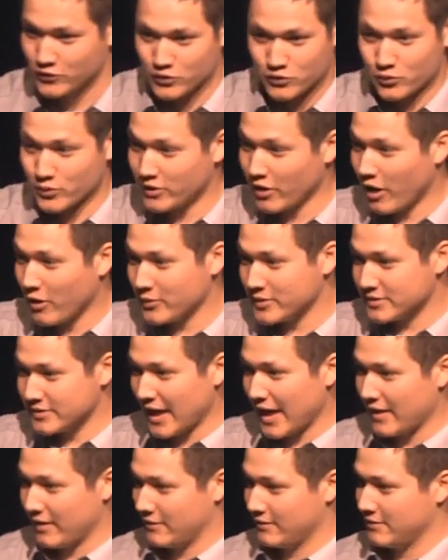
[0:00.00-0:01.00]
That's what Darwin
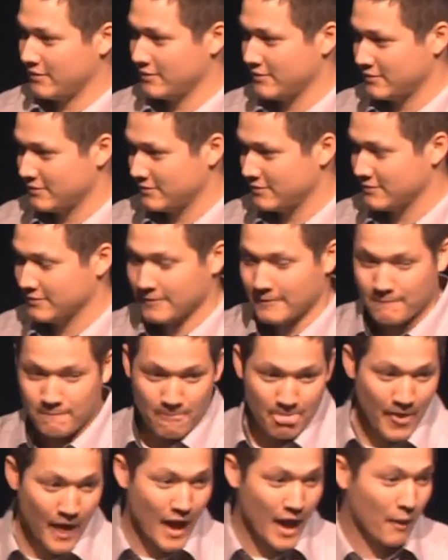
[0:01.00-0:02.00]
said.
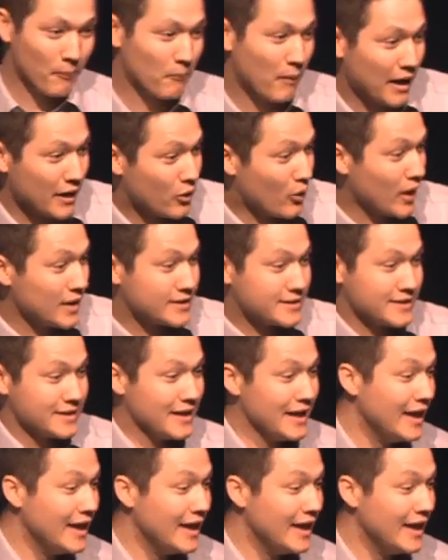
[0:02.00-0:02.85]
My question